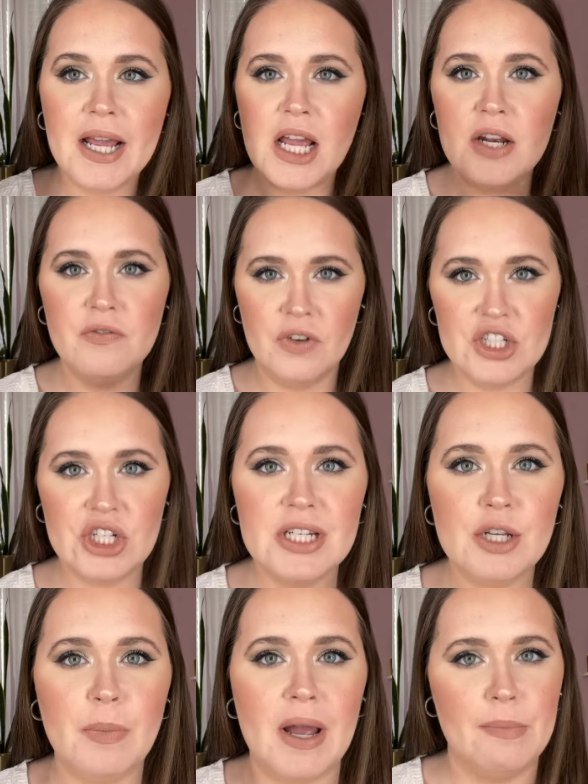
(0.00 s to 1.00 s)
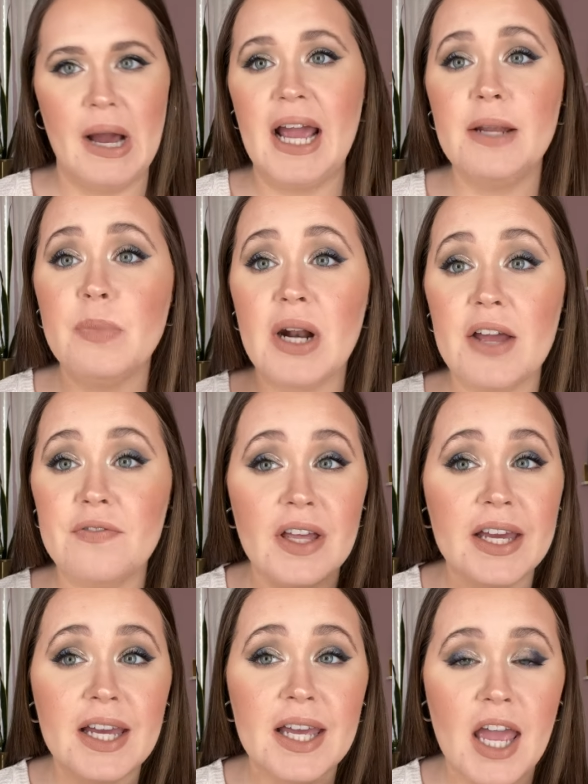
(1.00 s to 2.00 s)
envisioned in my mind, but I feel
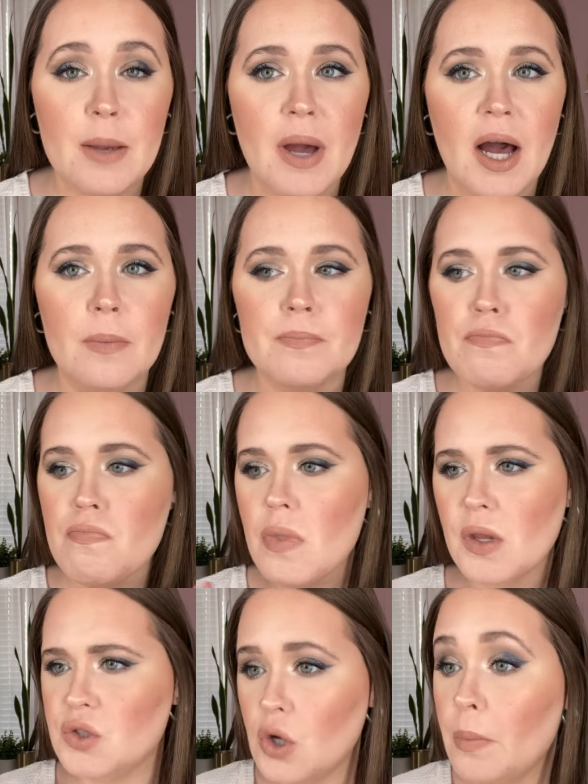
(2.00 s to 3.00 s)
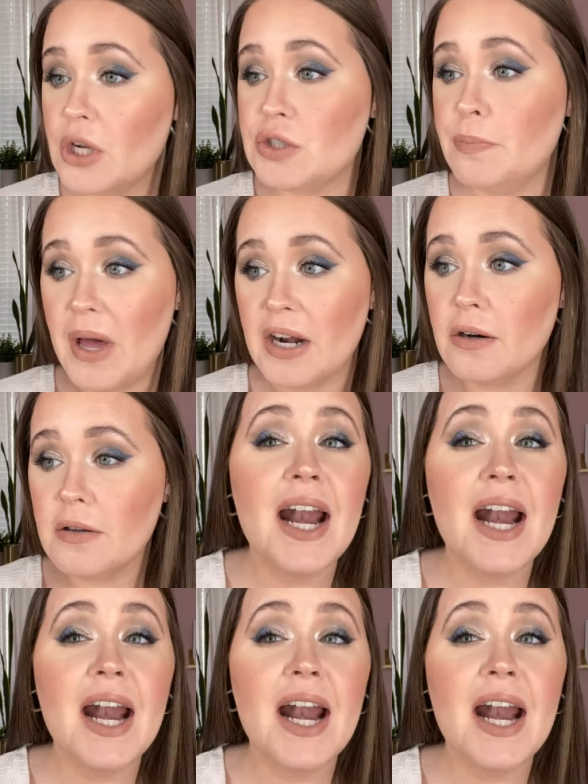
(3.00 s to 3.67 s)
like it came out so much better.